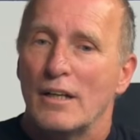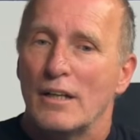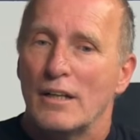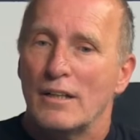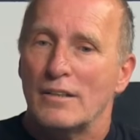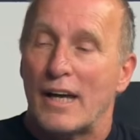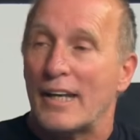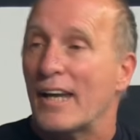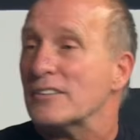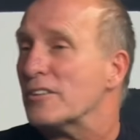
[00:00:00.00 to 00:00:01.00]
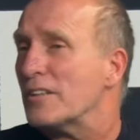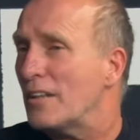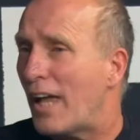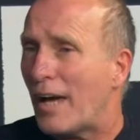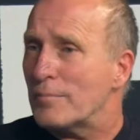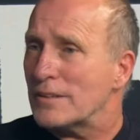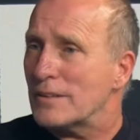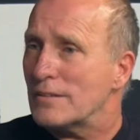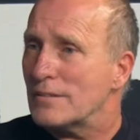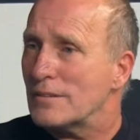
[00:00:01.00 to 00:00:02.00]
I'd actually collapsed
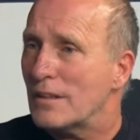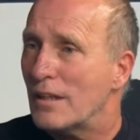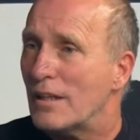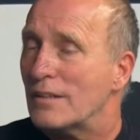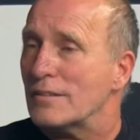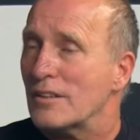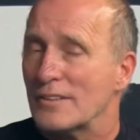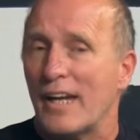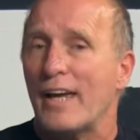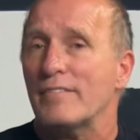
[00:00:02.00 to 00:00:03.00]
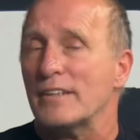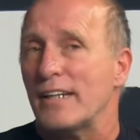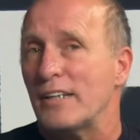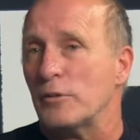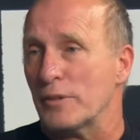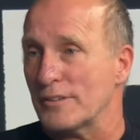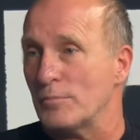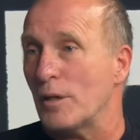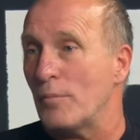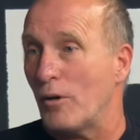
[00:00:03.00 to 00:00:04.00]
because I have an
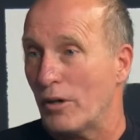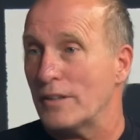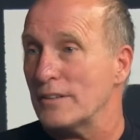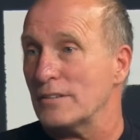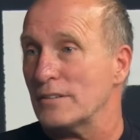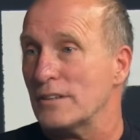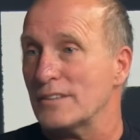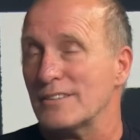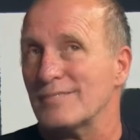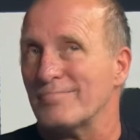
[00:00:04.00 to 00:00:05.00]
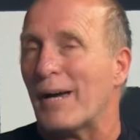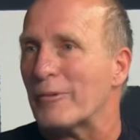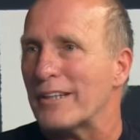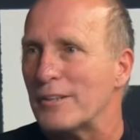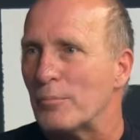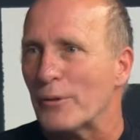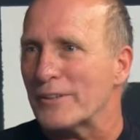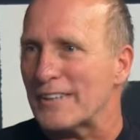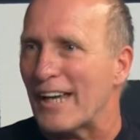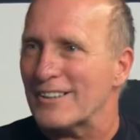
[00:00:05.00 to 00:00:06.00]
aneurysm on my heart. It's about ready to
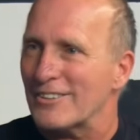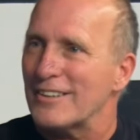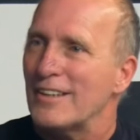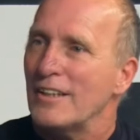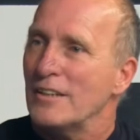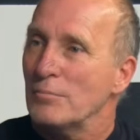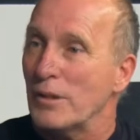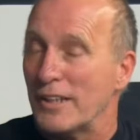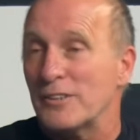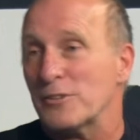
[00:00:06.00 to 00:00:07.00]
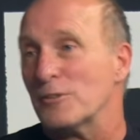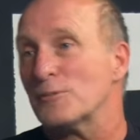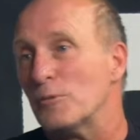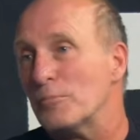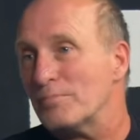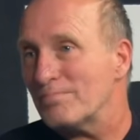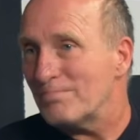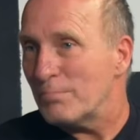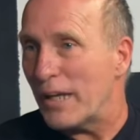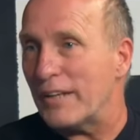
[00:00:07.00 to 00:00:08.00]
burst, actually, but insurance won't
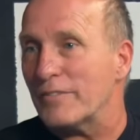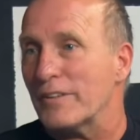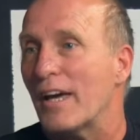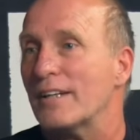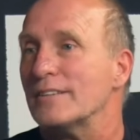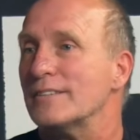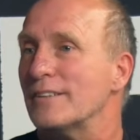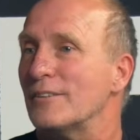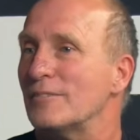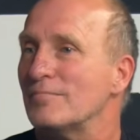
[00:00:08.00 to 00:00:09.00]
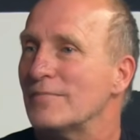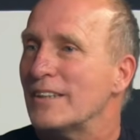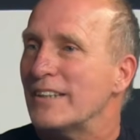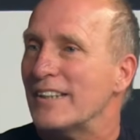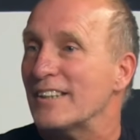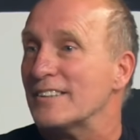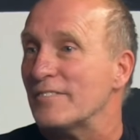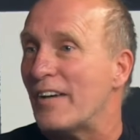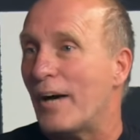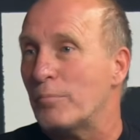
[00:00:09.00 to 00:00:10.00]
pay for that until it gets to
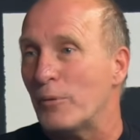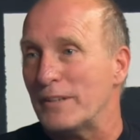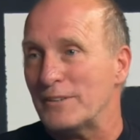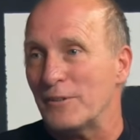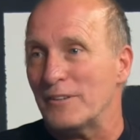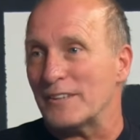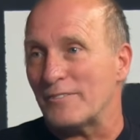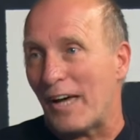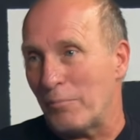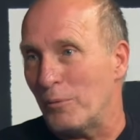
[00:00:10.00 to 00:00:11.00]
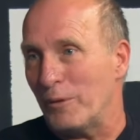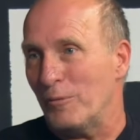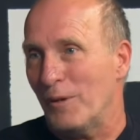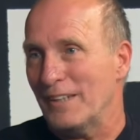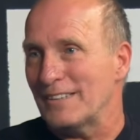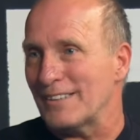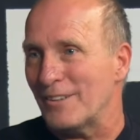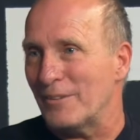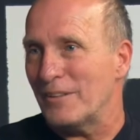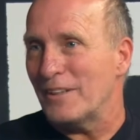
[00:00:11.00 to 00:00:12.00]
5.2, and it's 5.1, so